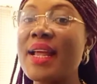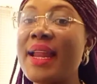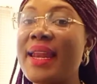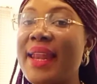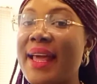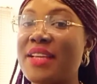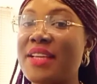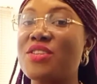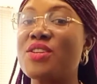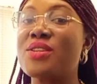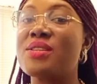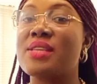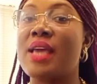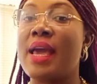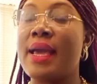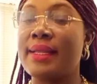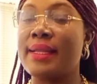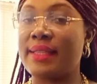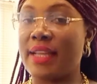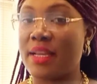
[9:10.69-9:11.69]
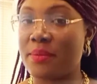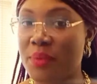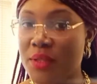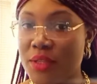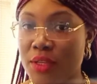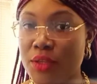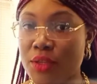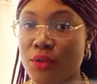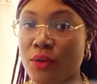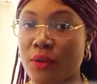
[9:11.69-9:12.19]
like just typing
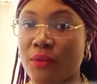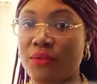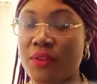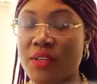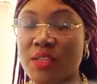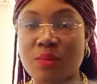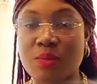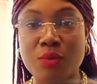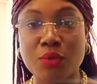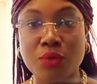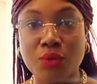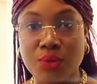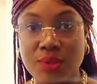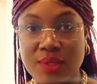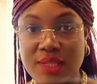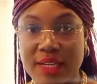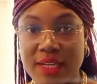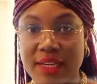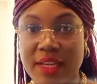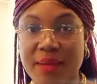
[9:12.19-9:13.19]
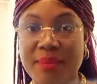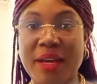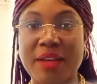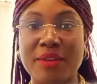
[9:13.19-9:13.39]
in your Facebook username